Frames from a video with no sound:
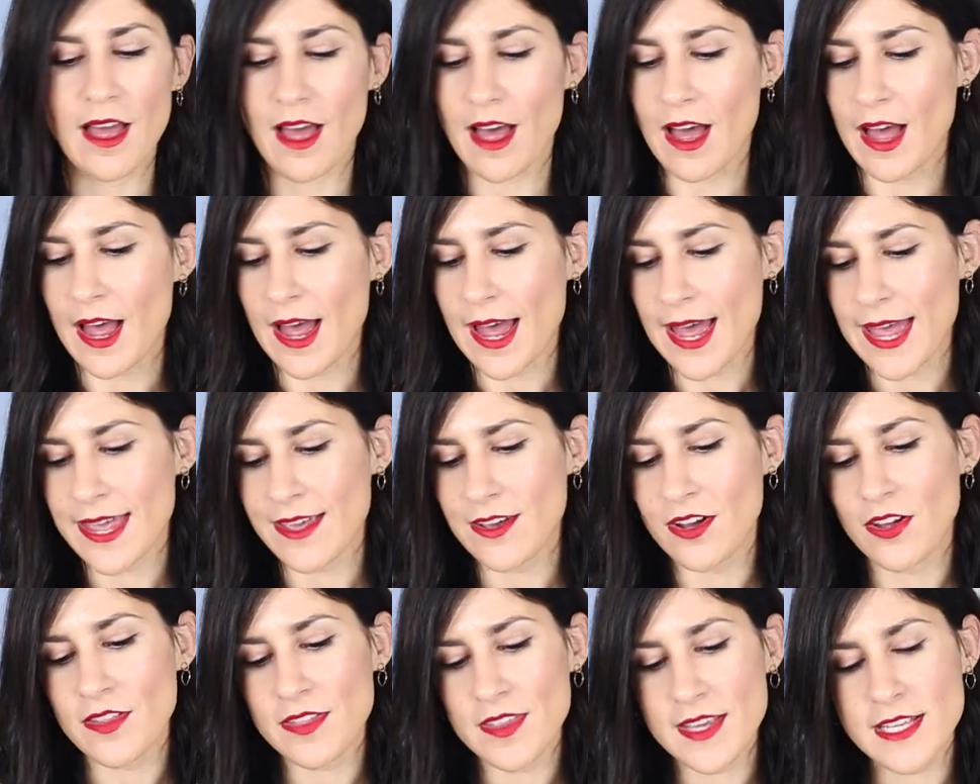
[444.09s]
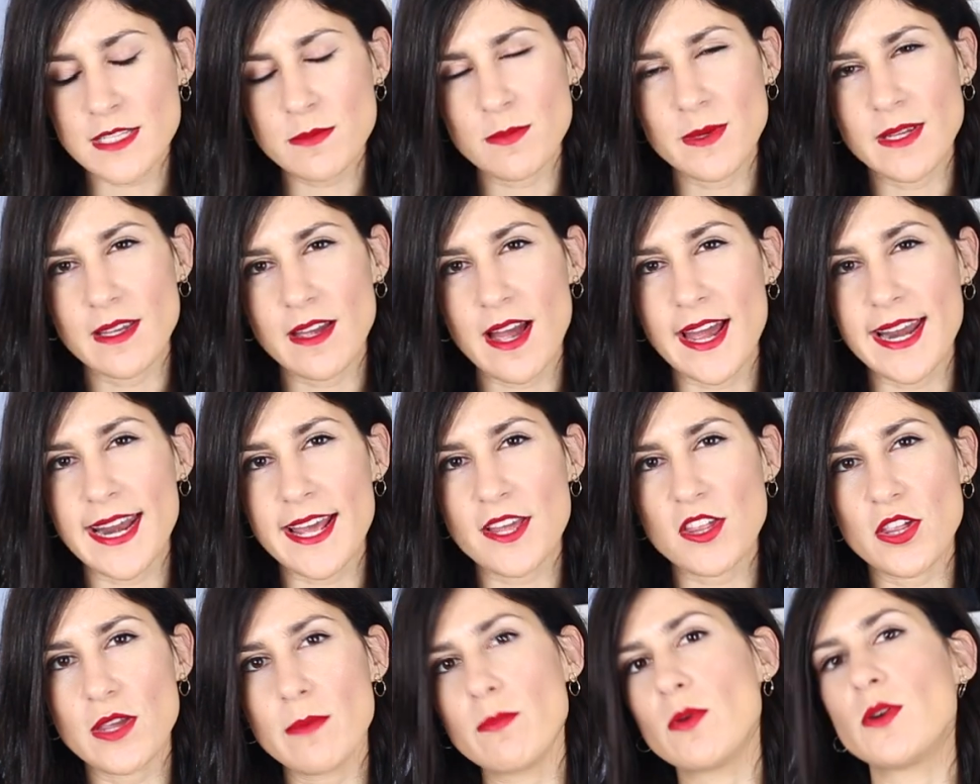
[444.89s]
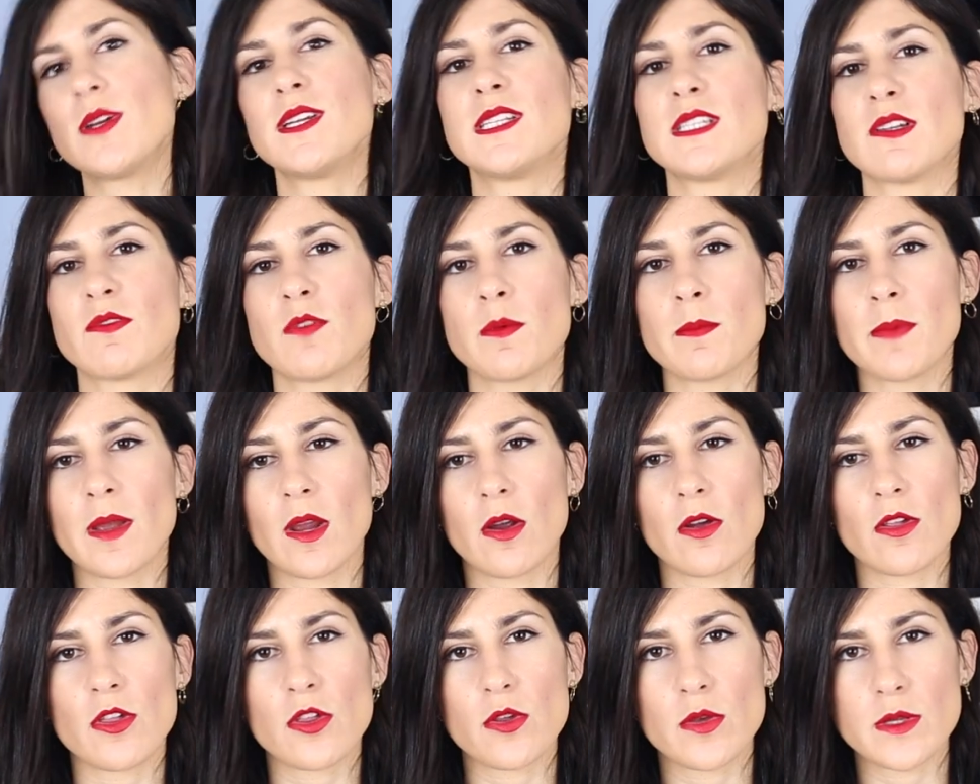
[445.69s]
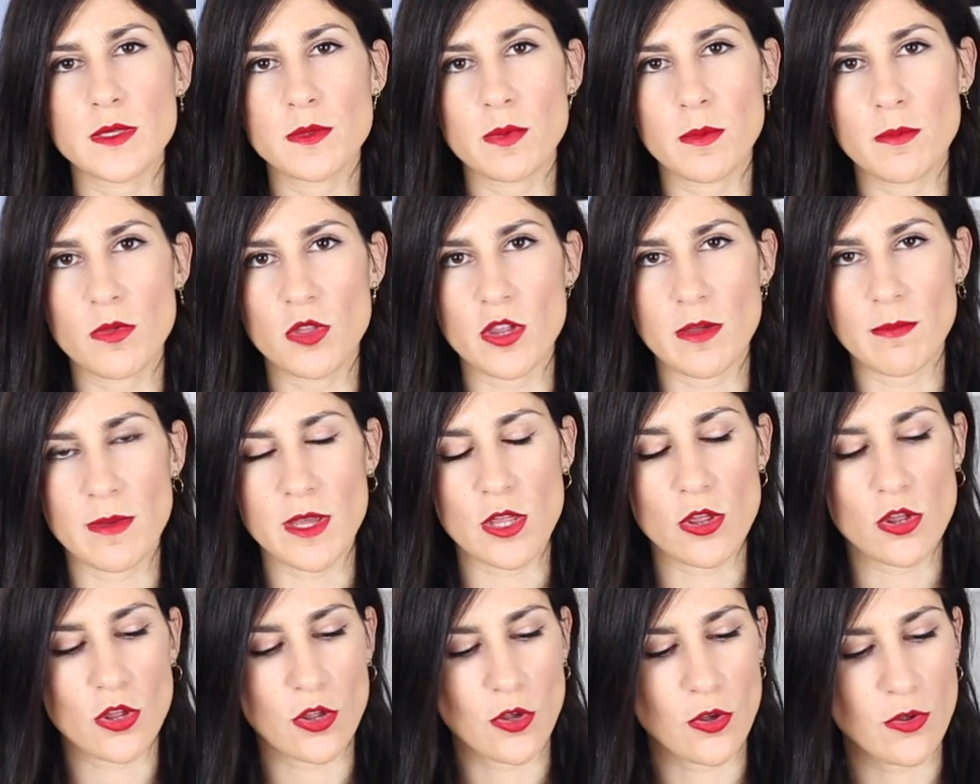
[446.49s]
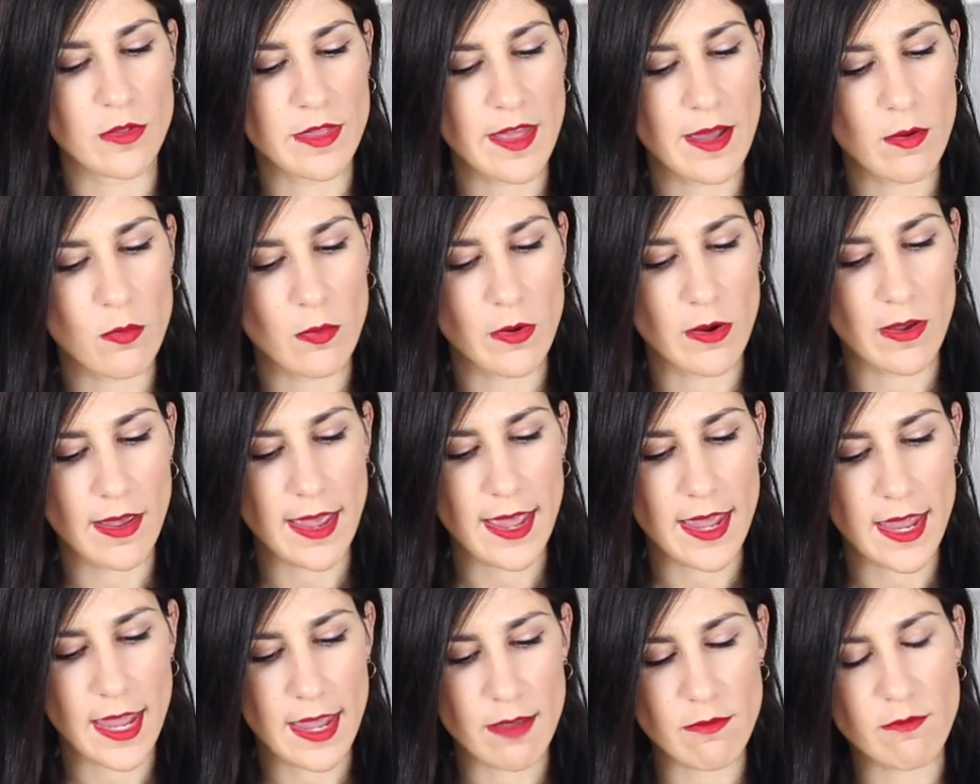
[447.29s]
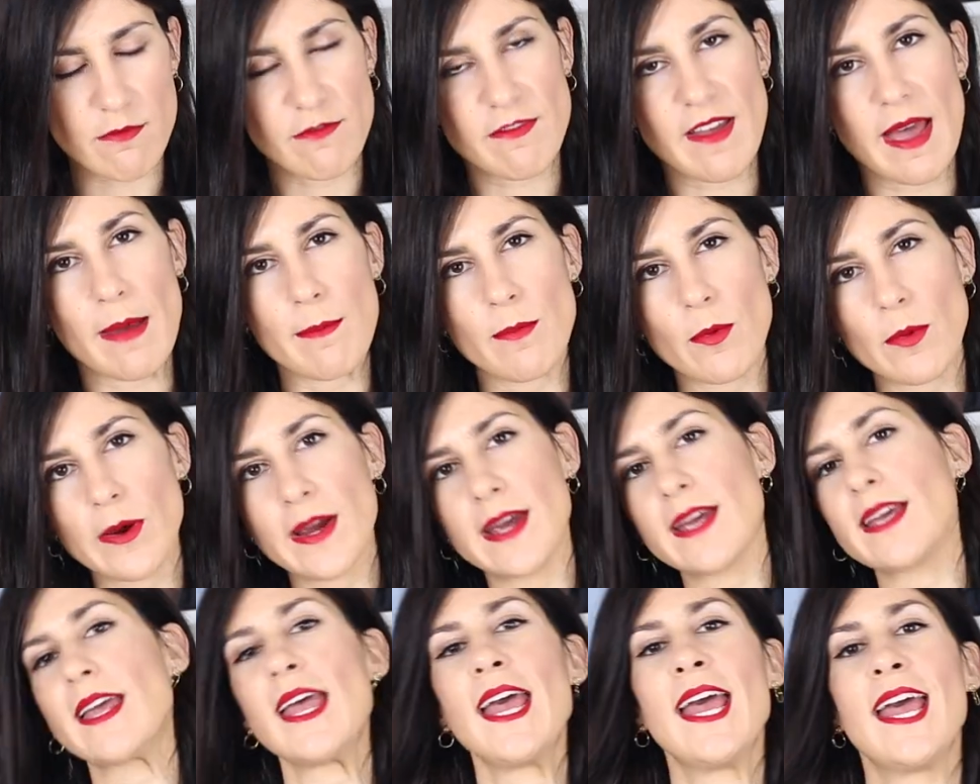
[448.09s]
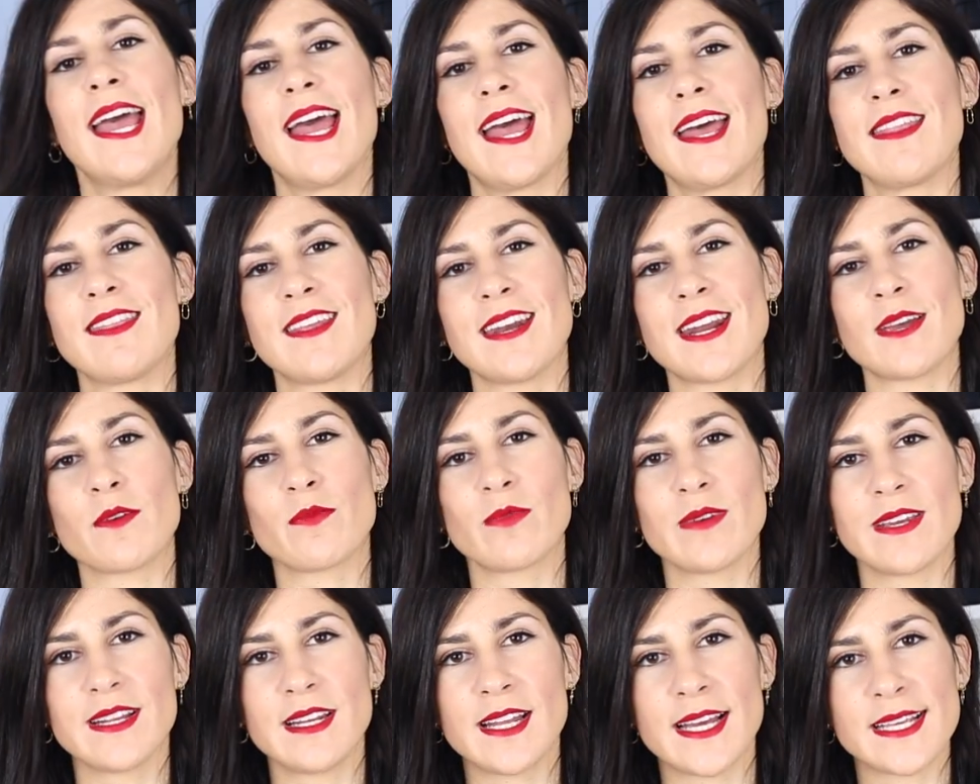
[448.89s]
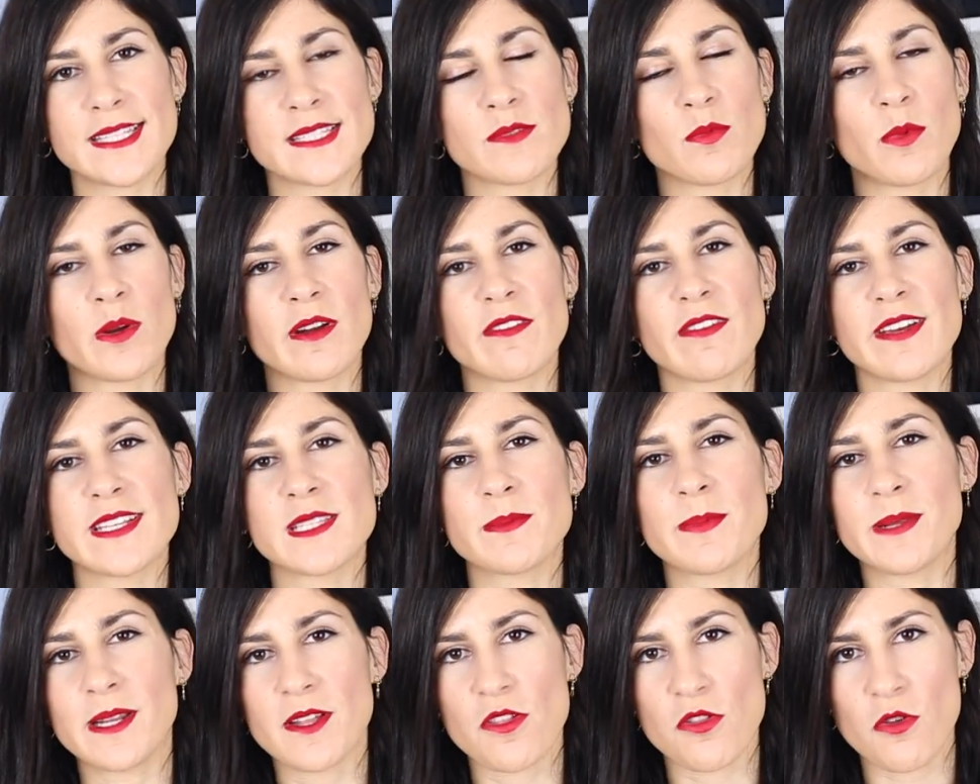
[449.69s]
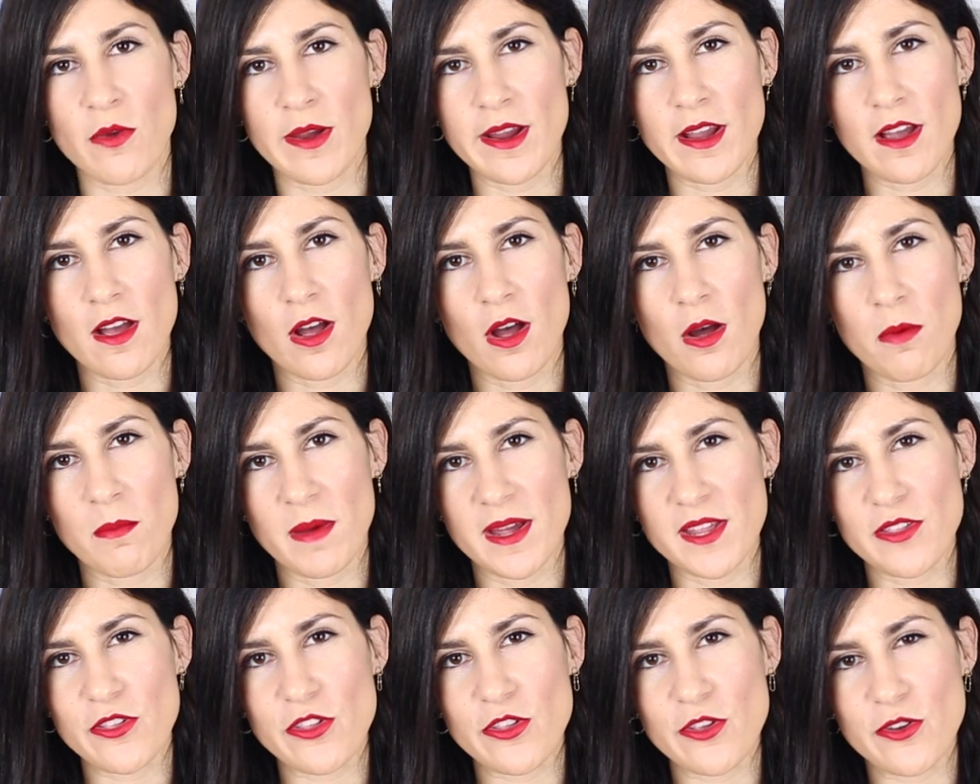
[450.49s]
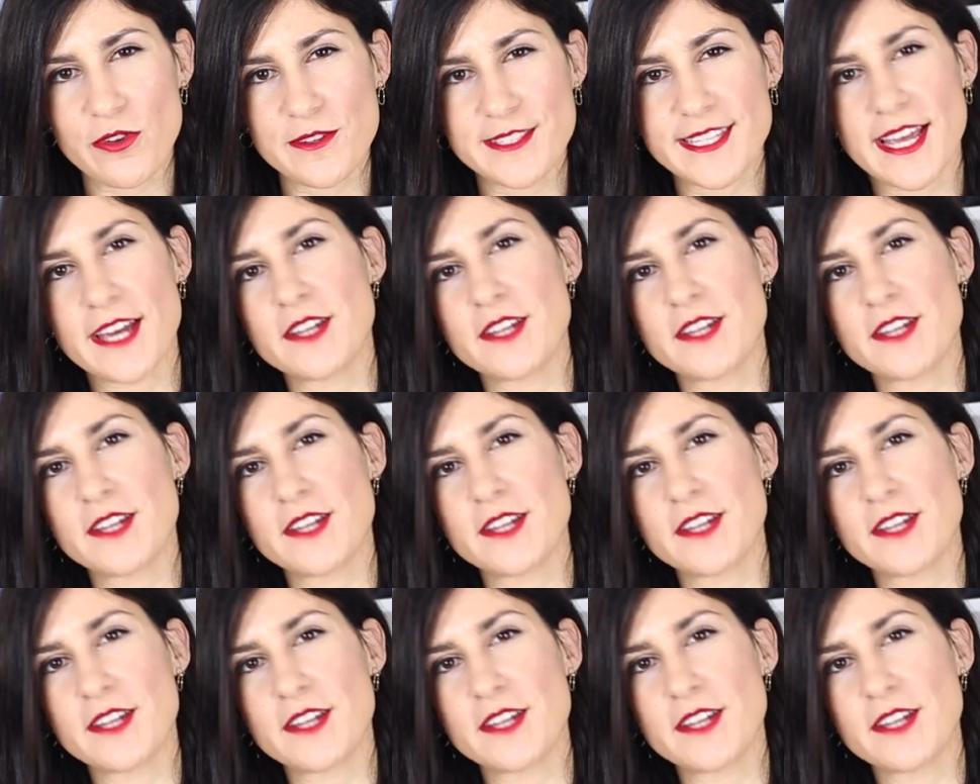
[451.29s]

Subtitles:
I got these, I'd actually bought a different pair of shoes from Jimmy Choo that were a fabric, and then I realized, what if I spill a drink on my shoes?